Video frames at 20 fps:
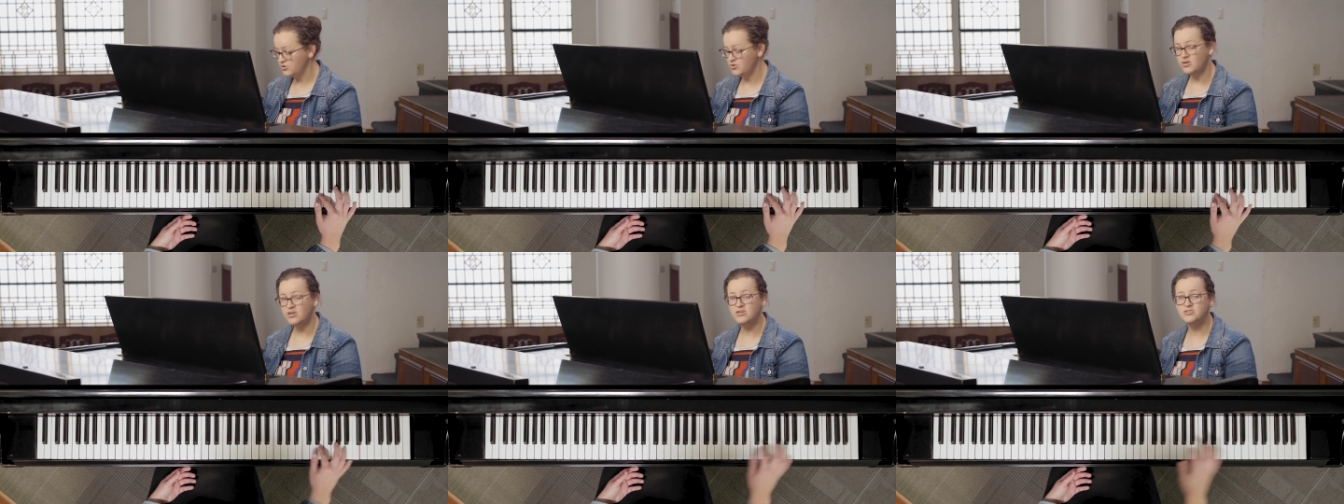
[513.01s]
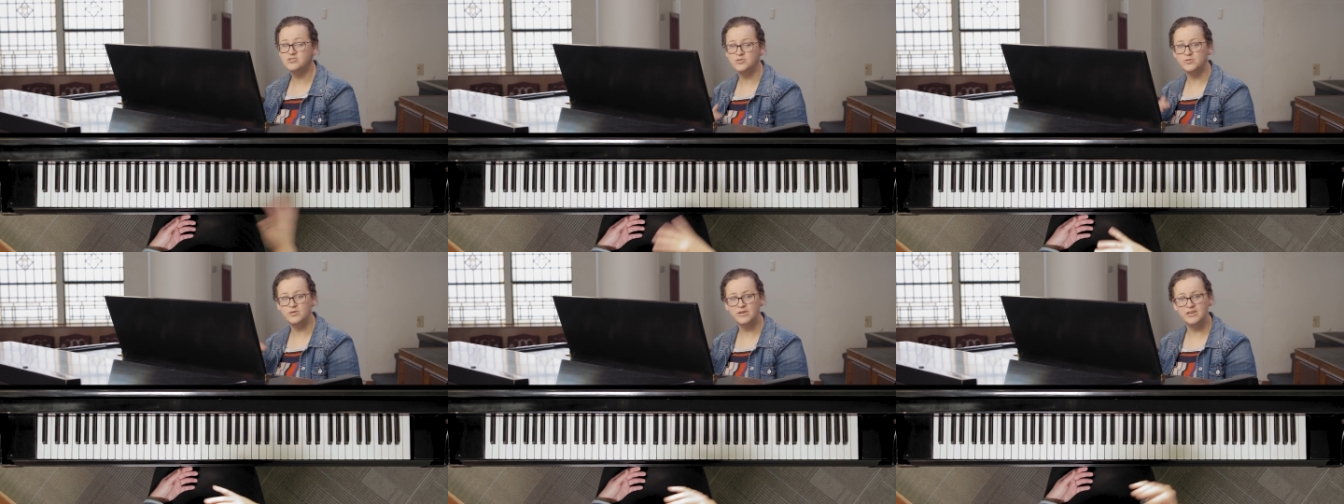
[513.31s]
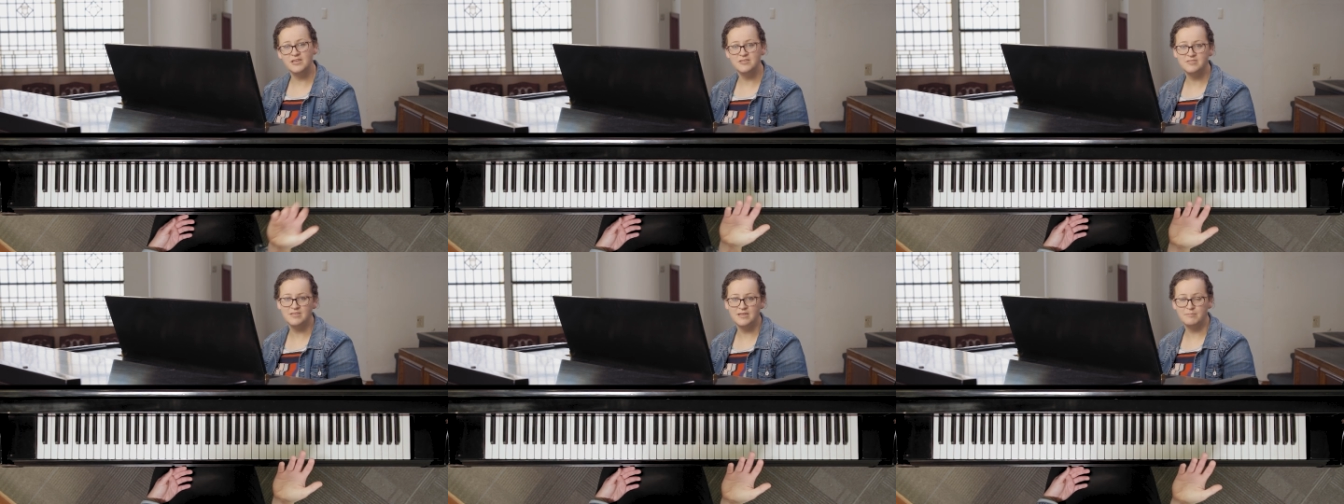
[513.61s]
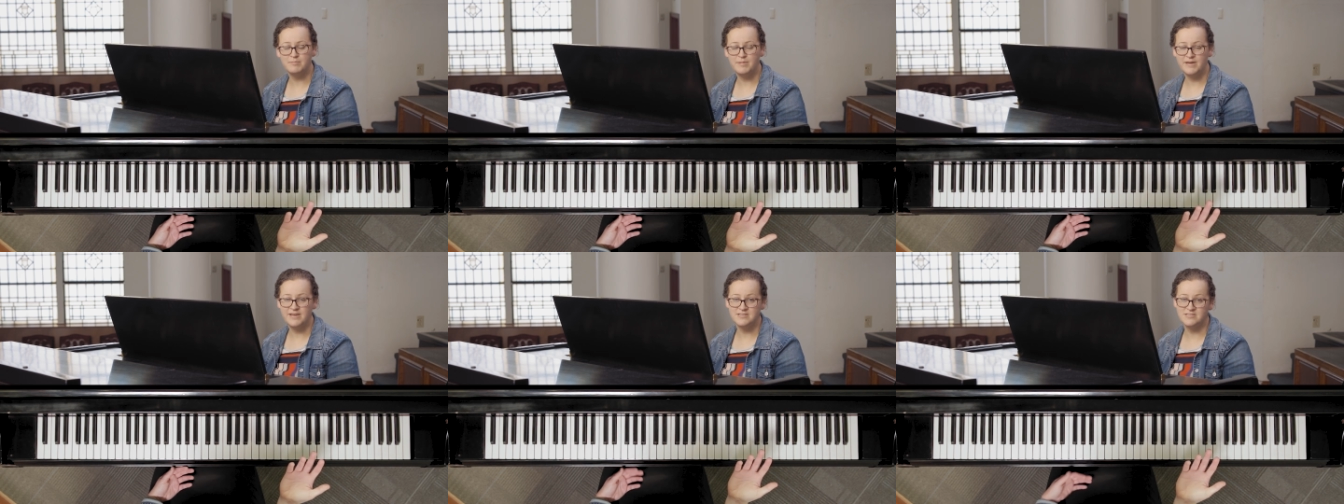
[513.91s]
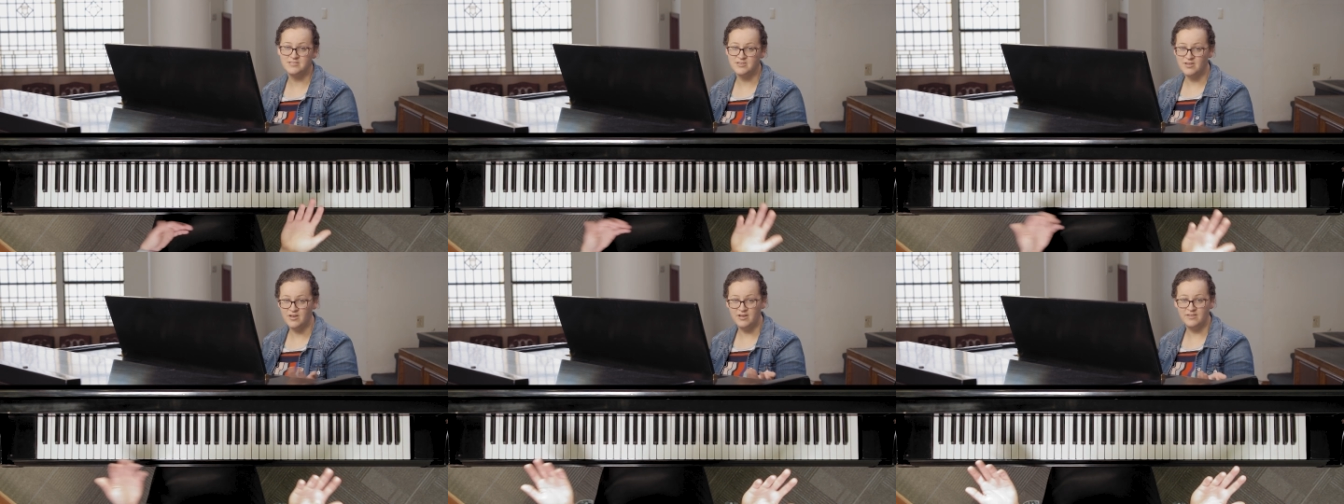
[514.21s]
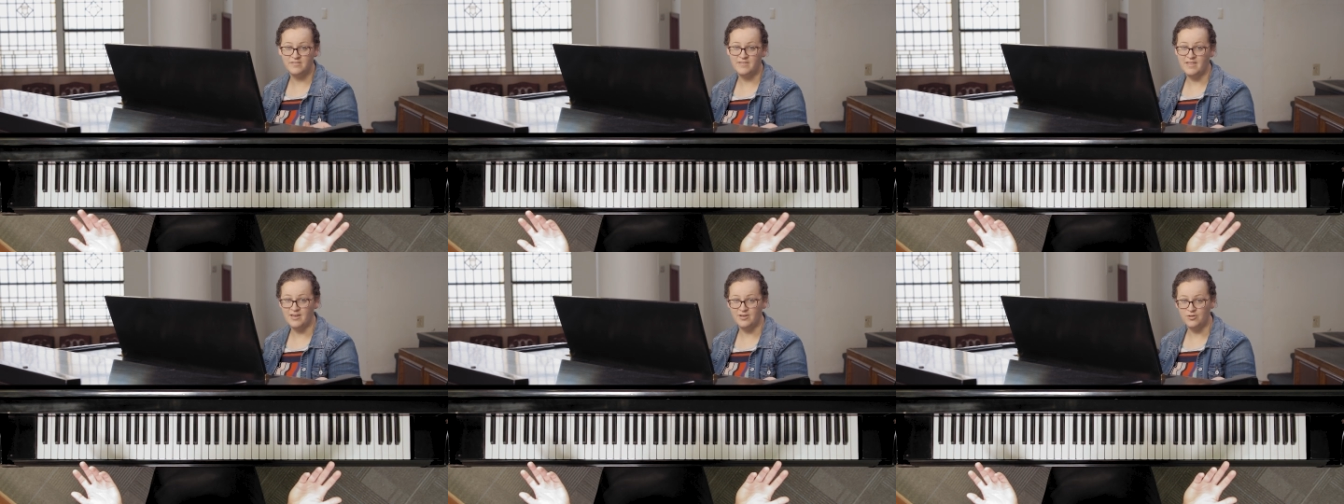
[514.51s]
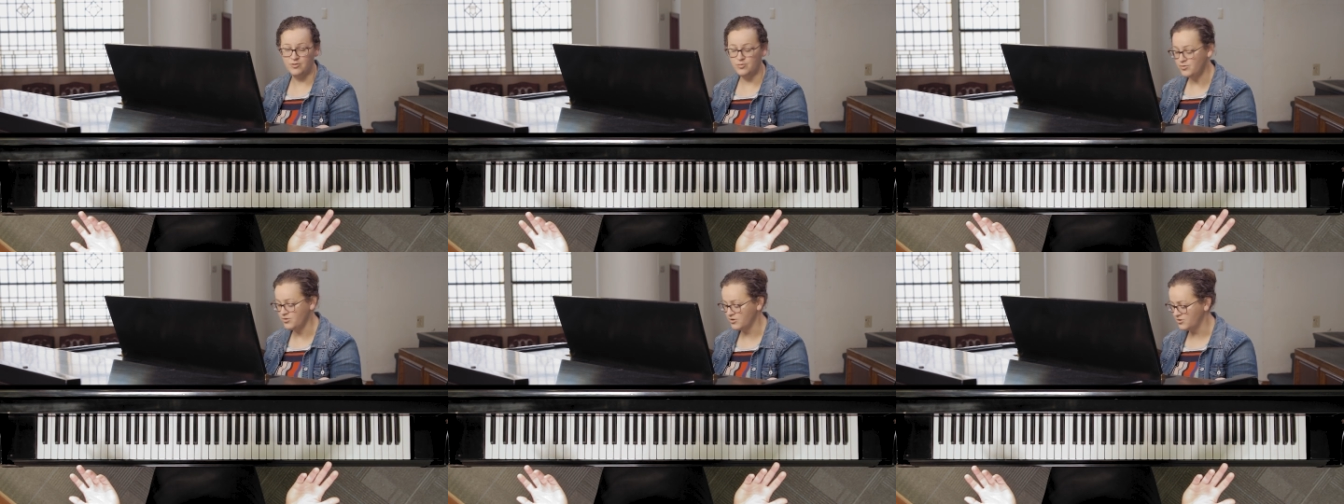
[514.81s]
you can do anything based on that
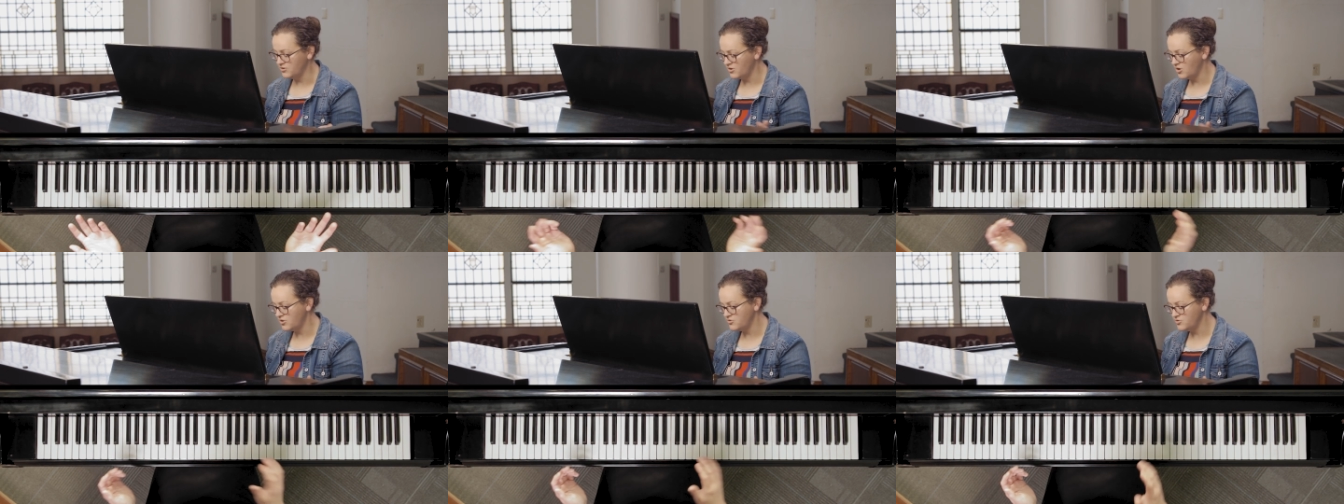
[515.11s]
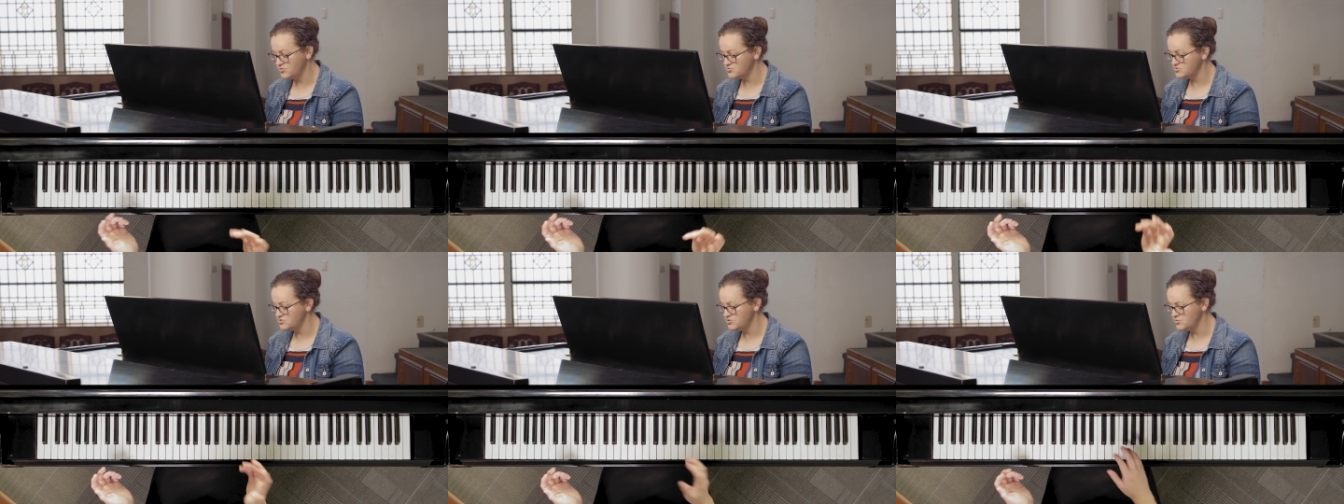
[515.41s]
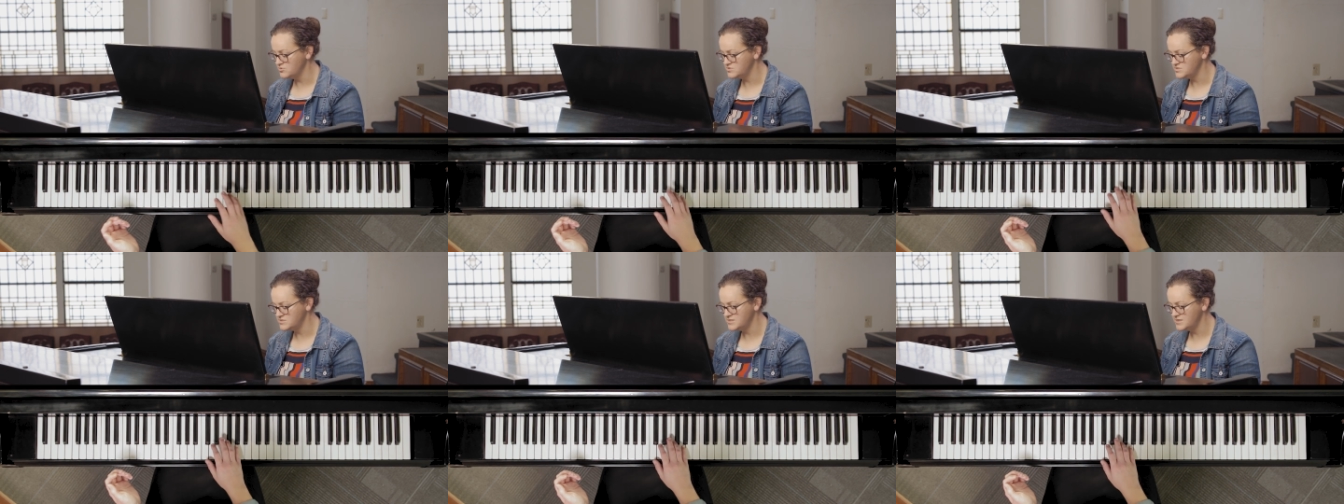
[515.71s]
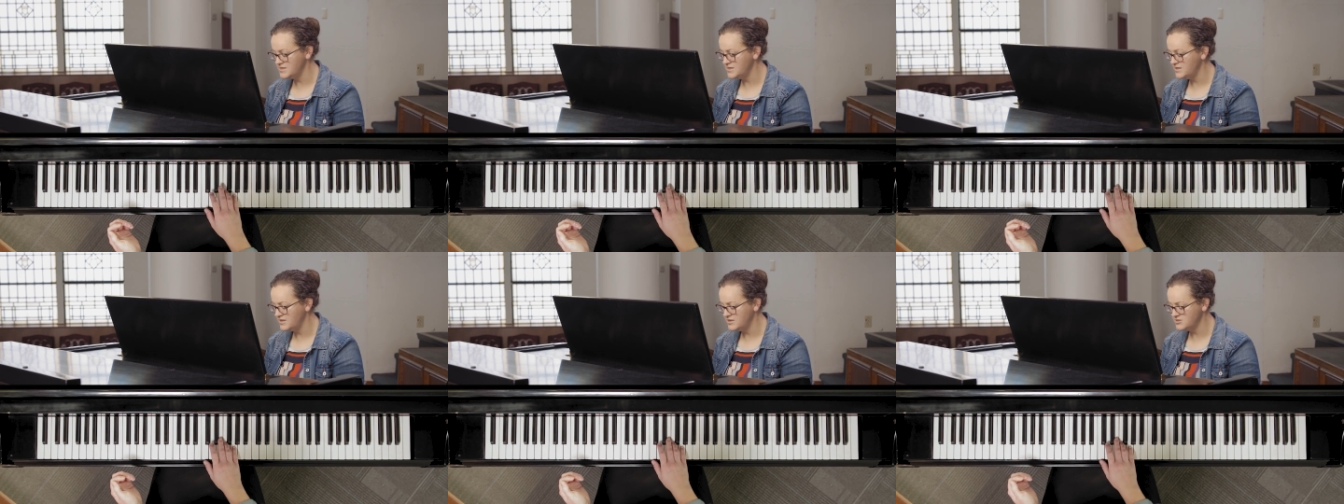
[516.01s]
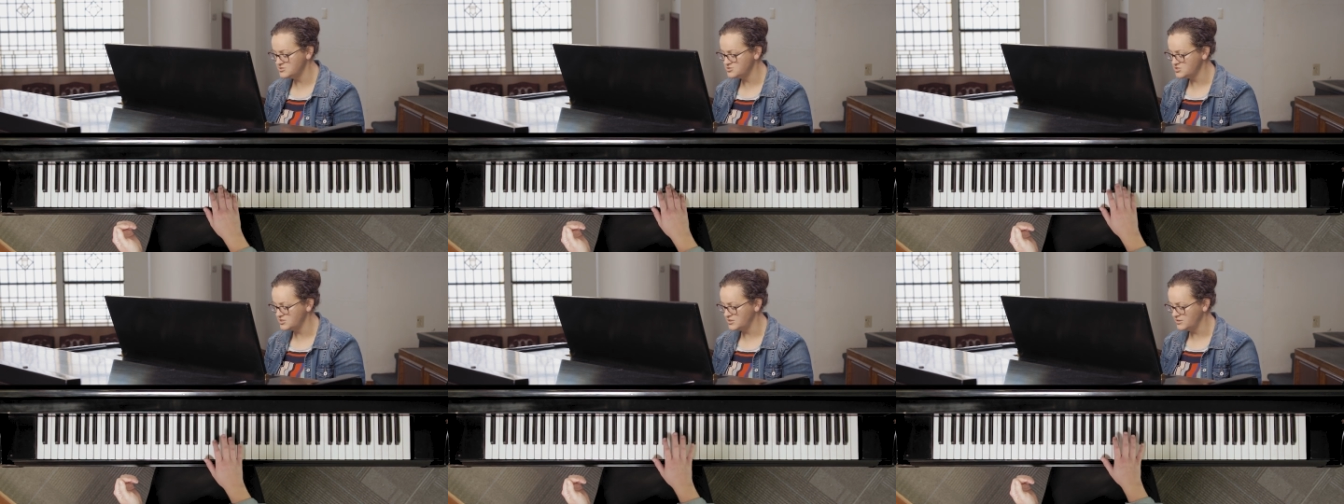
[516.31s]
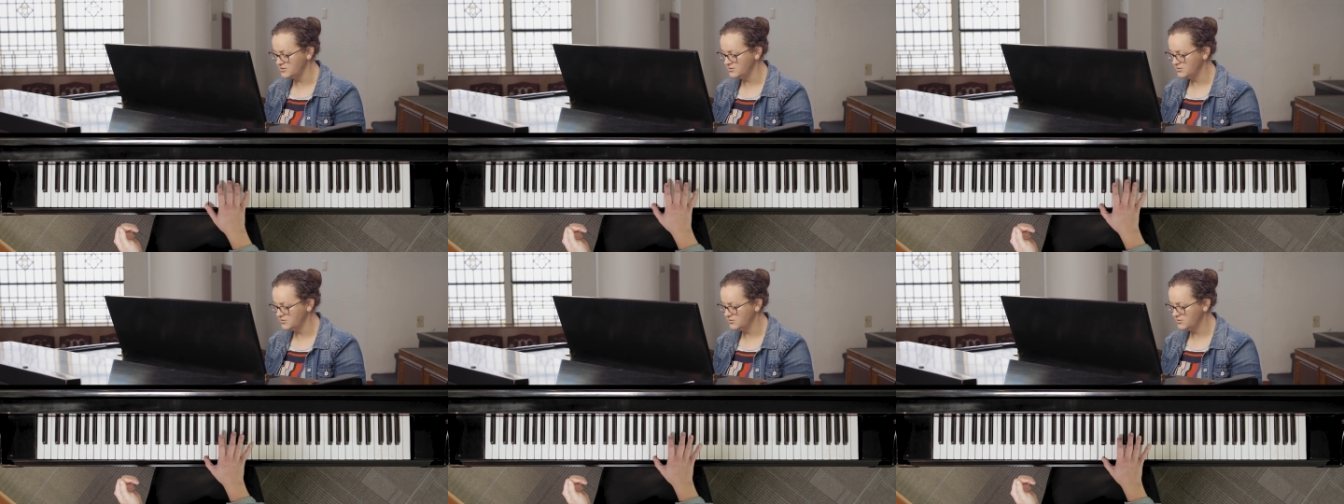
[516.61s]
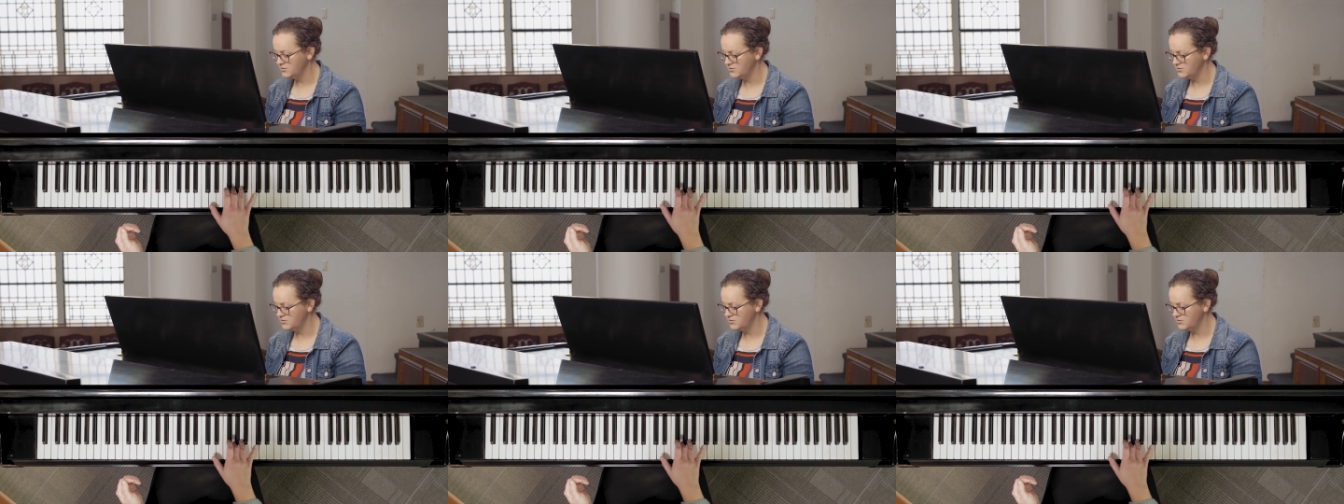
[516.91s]
chord, on those notes, C, E, and G.